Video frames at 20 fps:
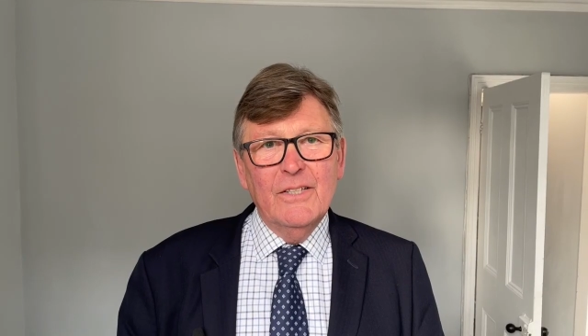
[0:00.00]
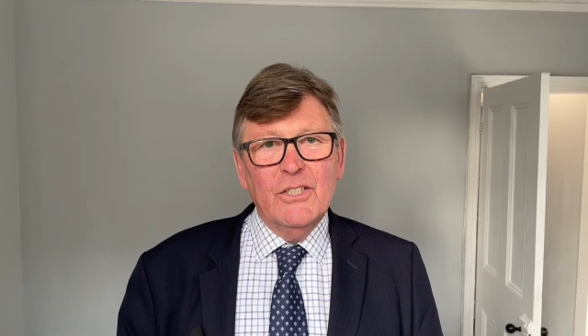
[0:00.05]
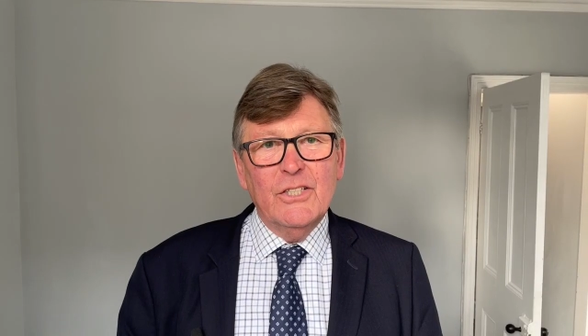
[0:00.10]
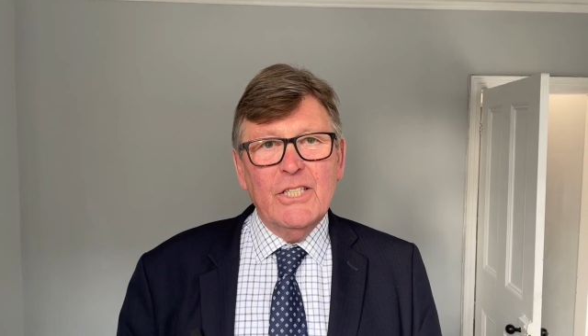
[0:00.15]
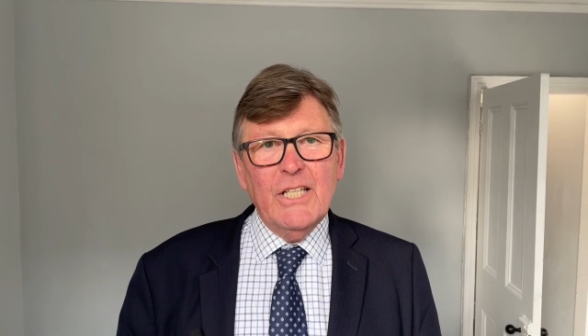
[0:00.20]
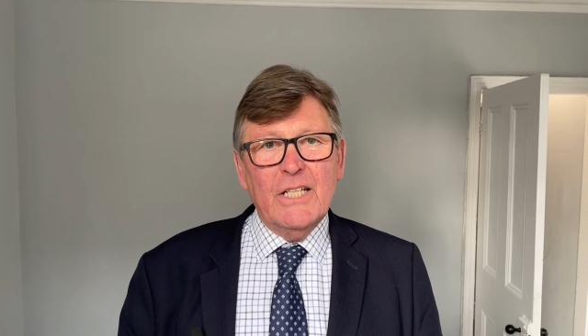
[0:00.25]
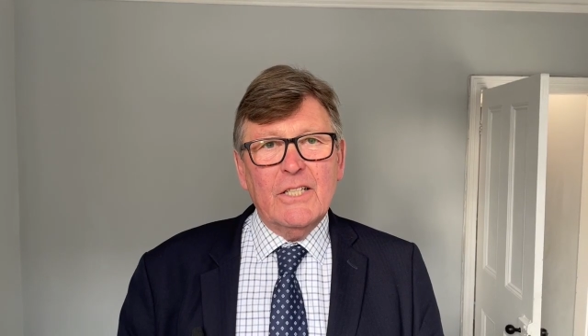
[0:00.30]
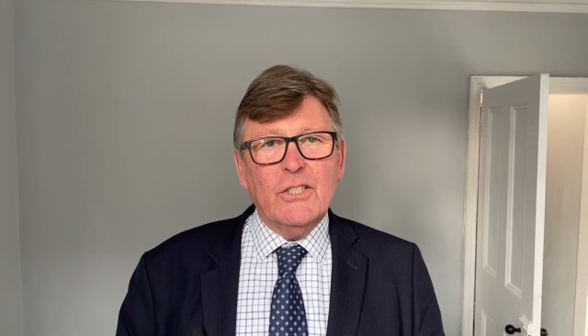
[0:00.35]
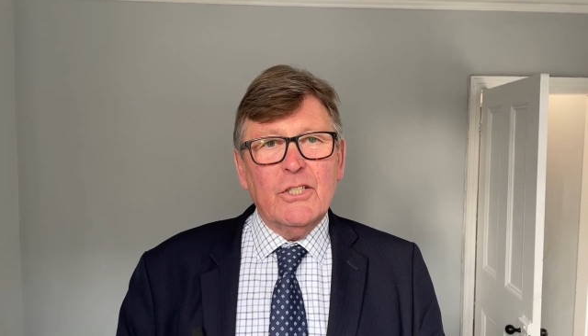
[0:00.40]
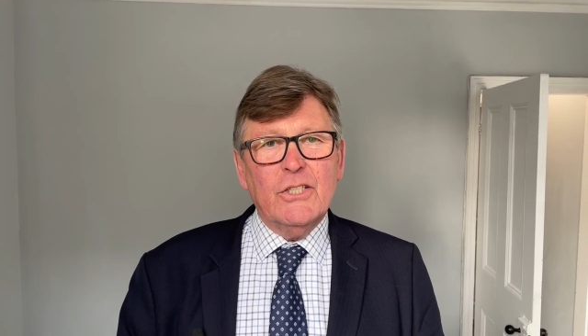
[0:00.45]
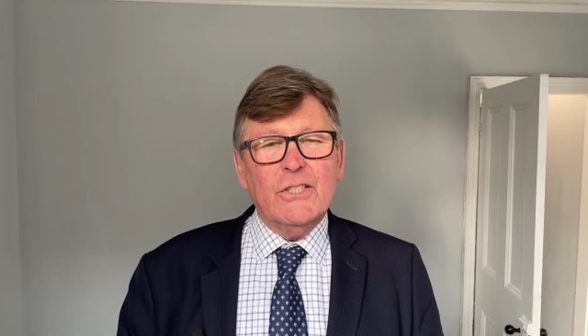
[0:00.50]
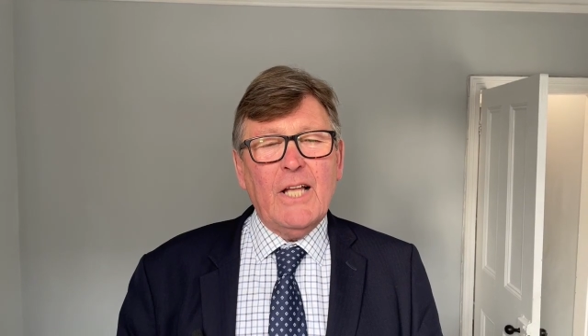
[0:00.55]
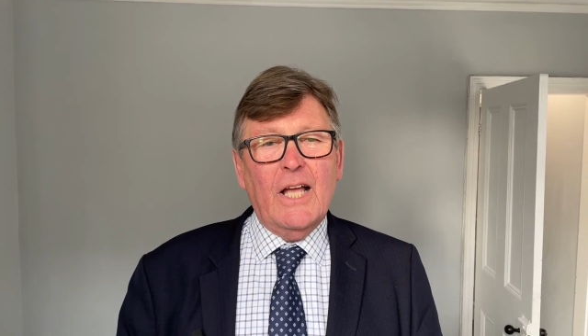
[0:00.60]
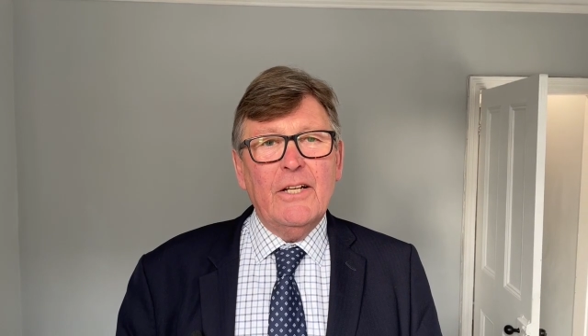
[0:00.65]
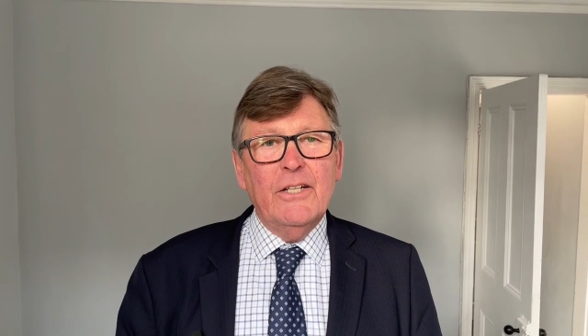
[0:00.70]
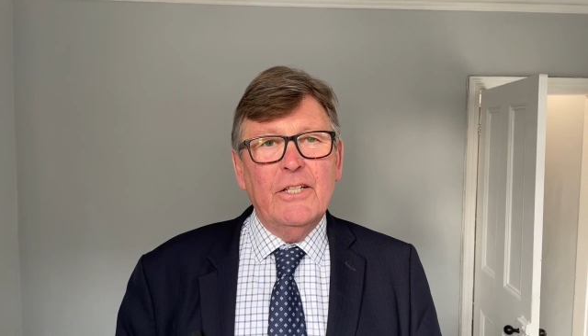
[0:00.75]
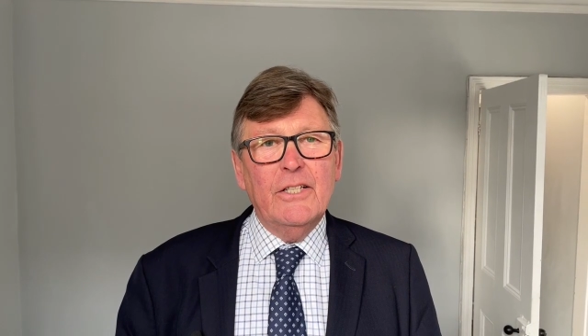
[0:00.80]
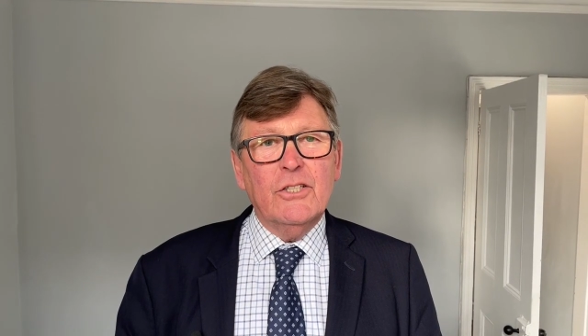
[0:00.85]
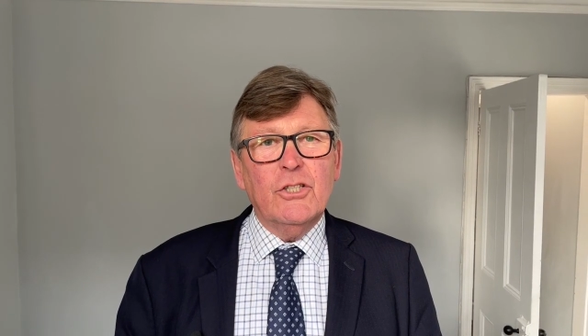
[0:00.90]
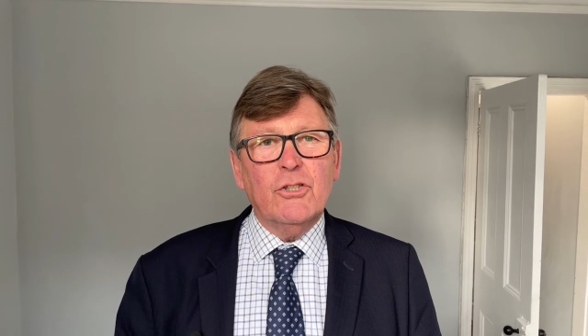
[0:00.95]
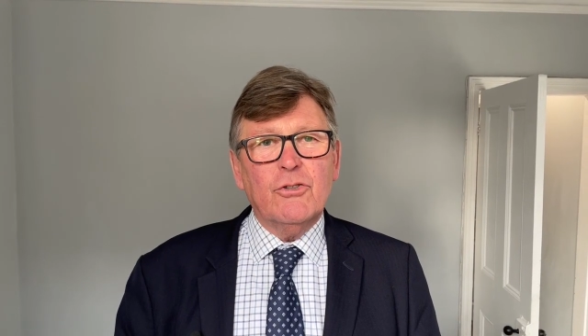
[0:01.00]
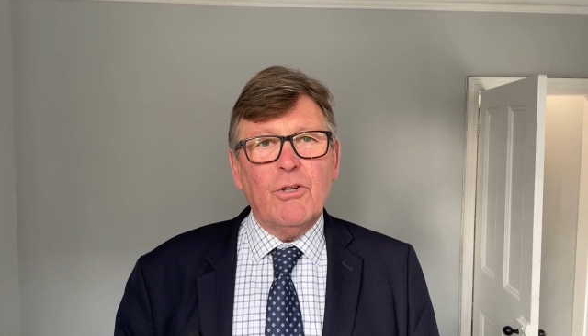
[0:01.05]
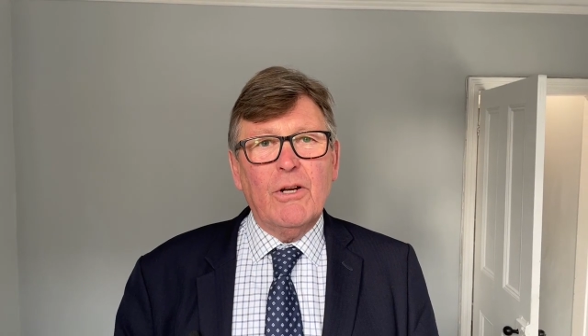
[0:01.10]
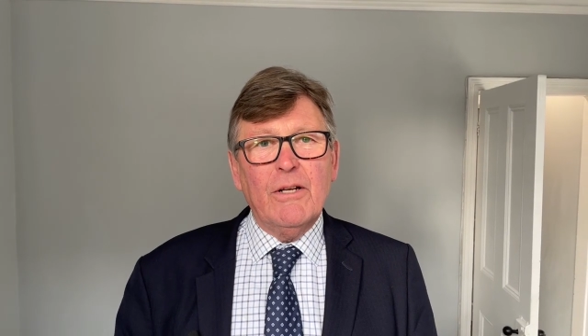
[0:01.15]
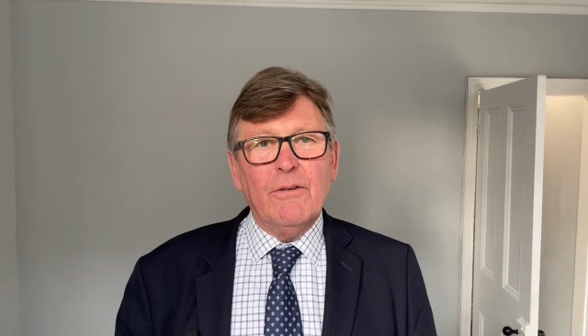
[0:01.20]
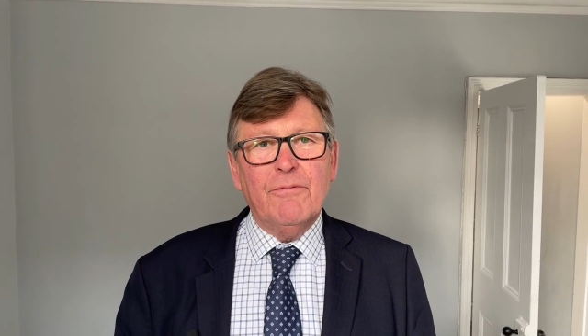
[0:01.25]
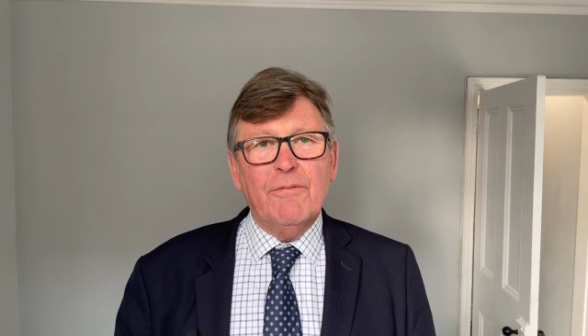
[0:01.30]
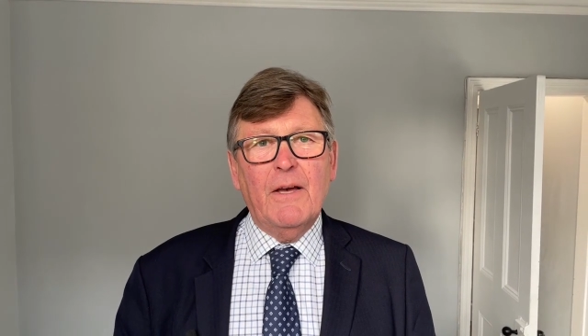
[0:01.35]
6 Stanier Street,